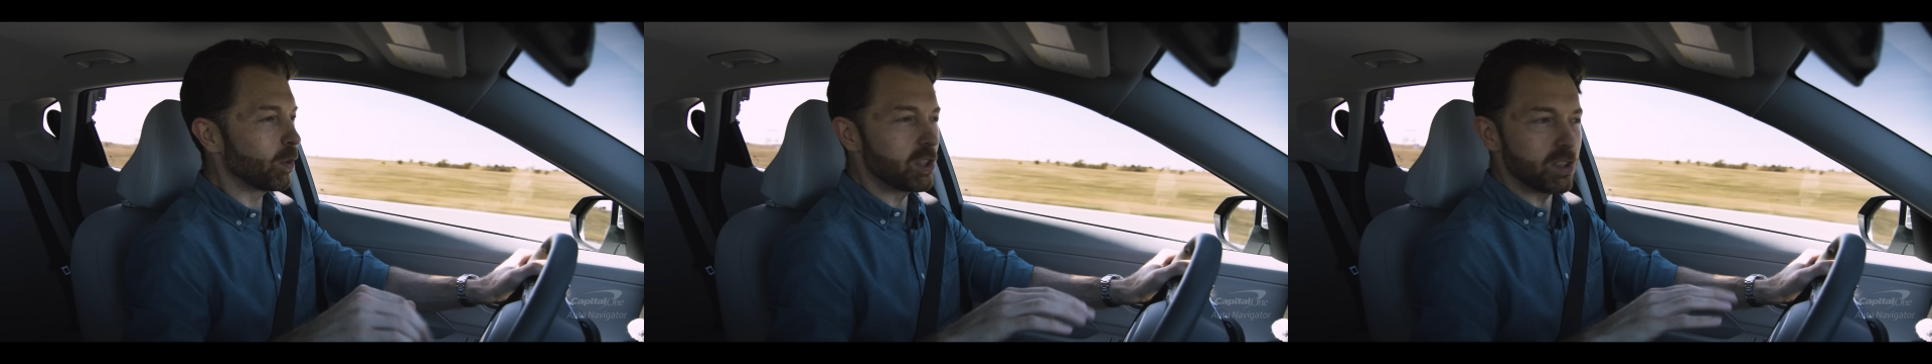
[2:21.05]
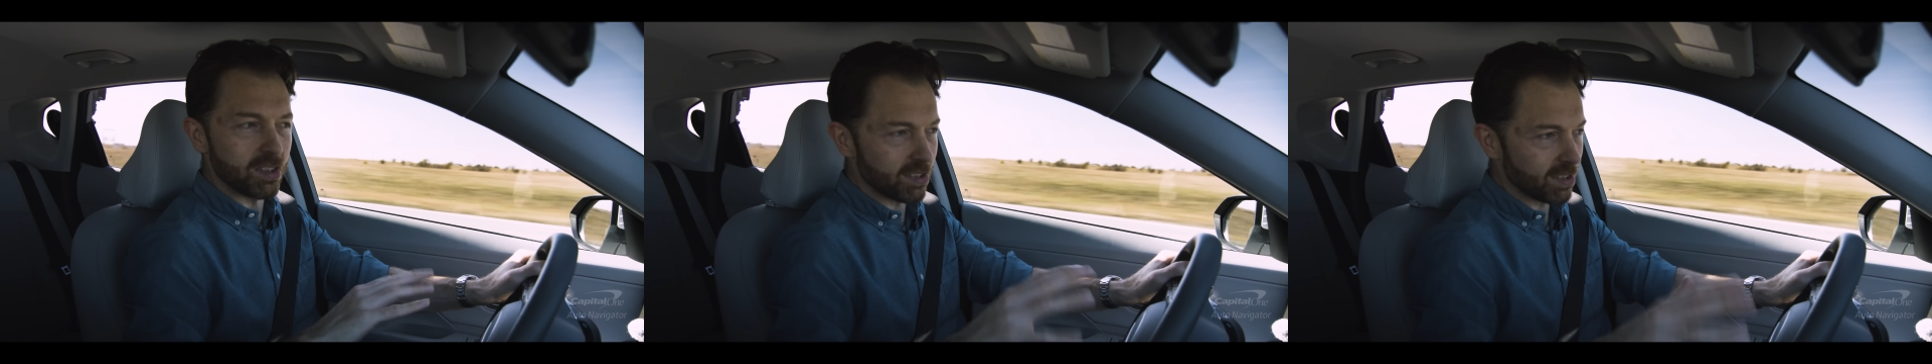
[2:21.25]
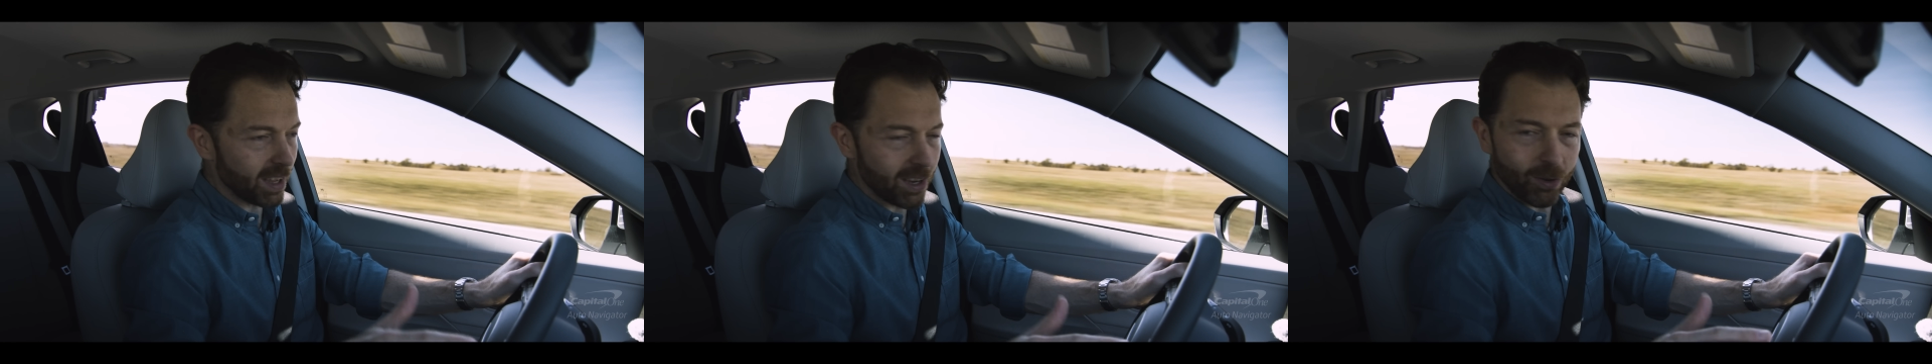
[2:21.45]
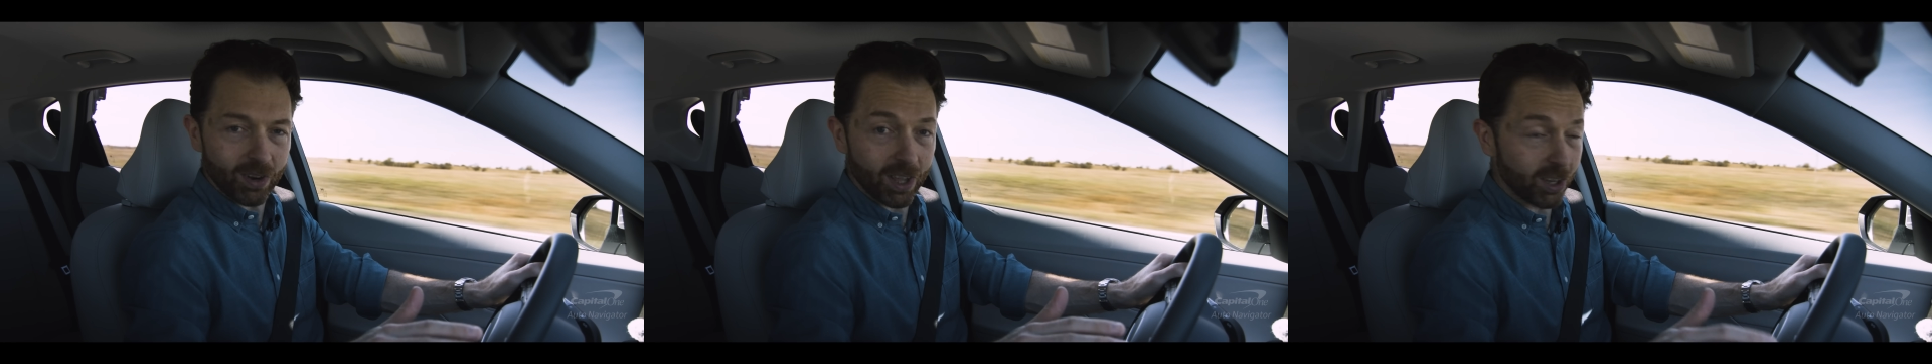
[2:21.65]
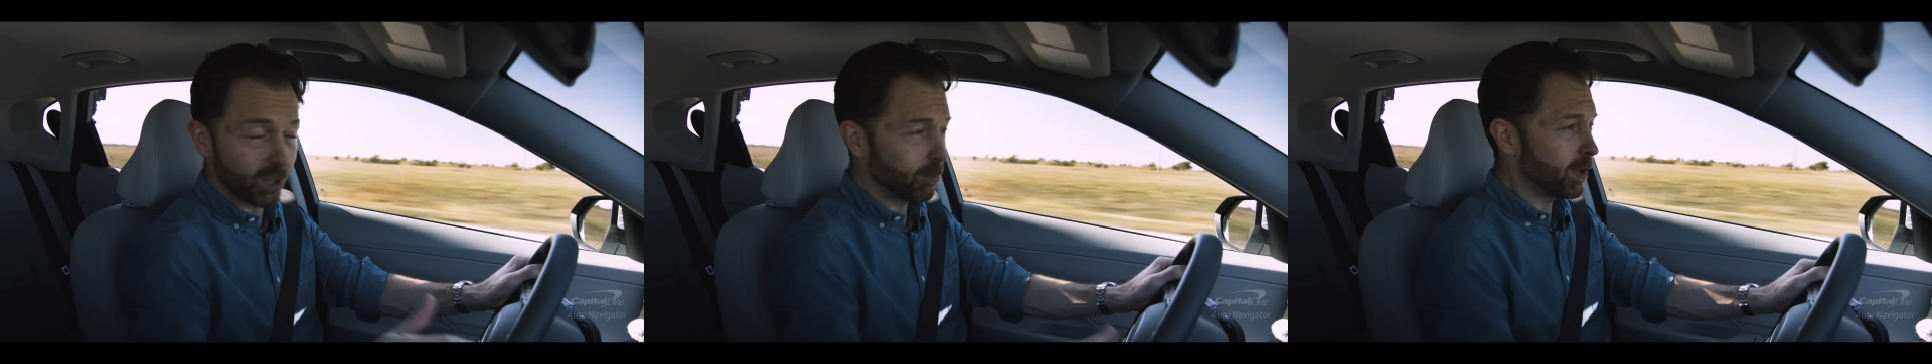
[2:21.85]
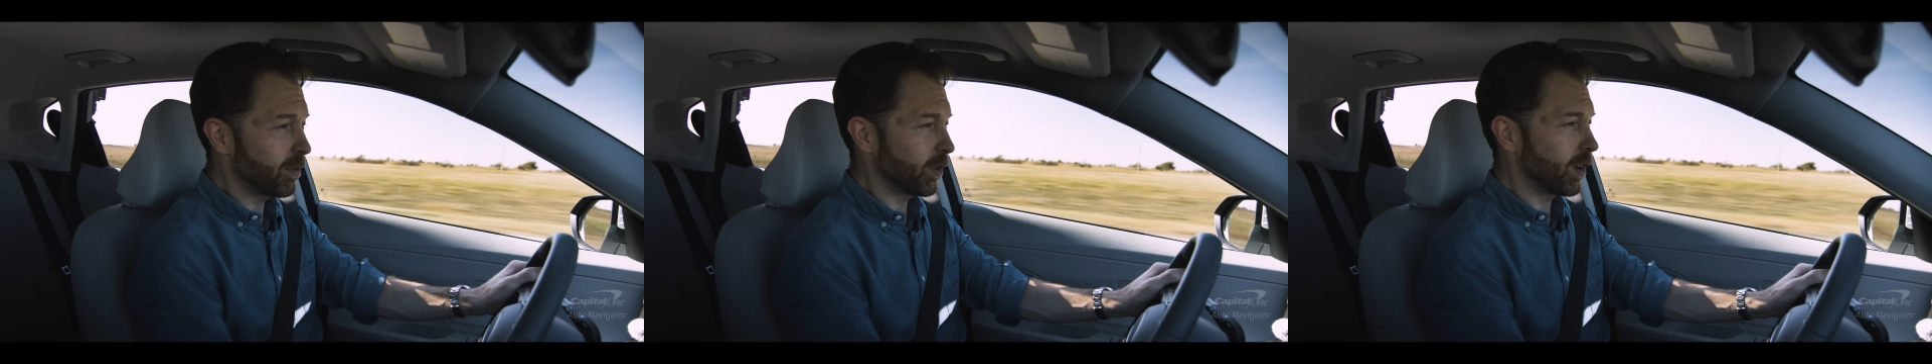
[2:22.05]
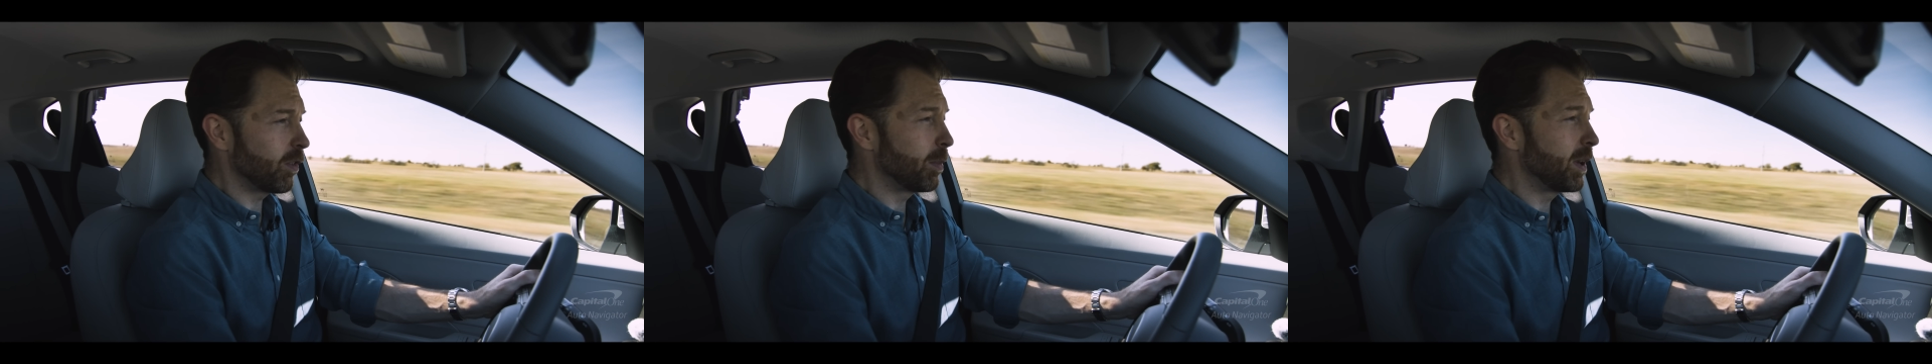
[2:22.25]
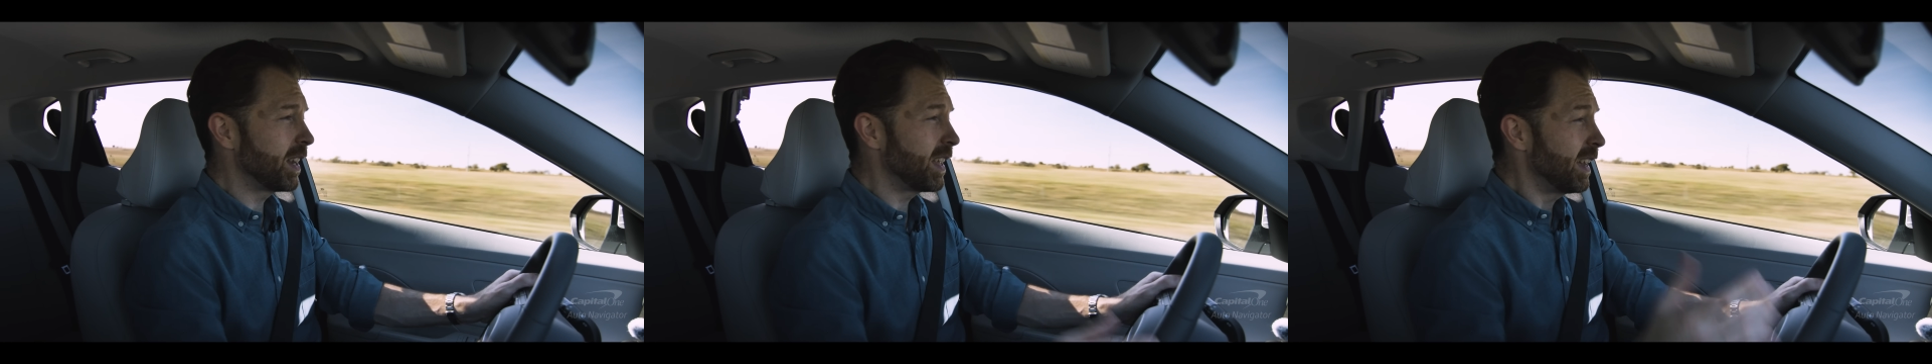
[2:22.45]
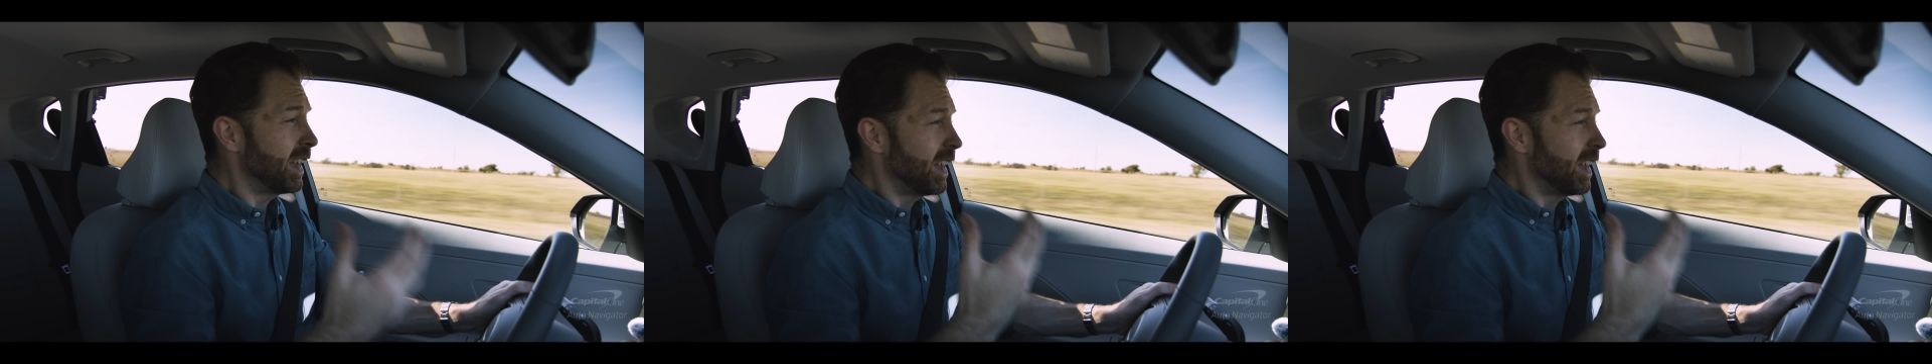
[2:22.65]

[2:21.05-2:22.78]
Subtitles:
which is, I know, not going to be for everybody,